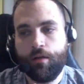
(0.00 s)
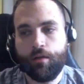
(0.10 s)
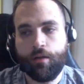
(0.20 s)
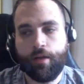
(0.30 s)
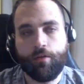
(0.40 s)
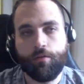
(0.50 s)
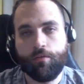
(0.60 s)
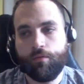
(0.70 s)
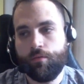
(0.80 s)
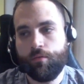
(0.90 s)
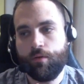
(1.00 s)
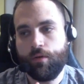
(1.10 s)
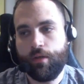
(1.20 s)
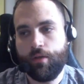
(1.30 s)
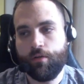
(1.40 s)
Elaine U,
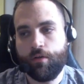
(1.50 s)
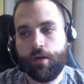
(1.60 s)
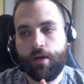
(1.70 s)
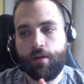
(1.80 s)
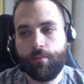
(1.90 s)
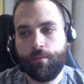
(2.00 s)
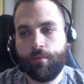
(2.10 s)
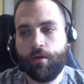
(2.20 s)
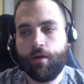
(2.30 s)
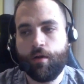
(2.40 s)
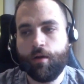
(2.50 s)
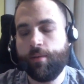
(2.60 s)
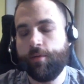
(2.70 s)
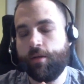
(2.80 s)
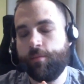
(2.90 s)
Igor Adam,
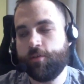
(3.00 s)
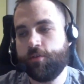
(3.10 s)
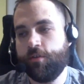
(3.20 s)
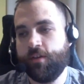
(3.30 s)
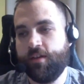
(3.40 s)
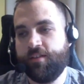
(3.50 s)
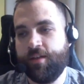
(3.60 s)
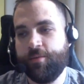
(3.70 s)
I'm going to butcher his last name,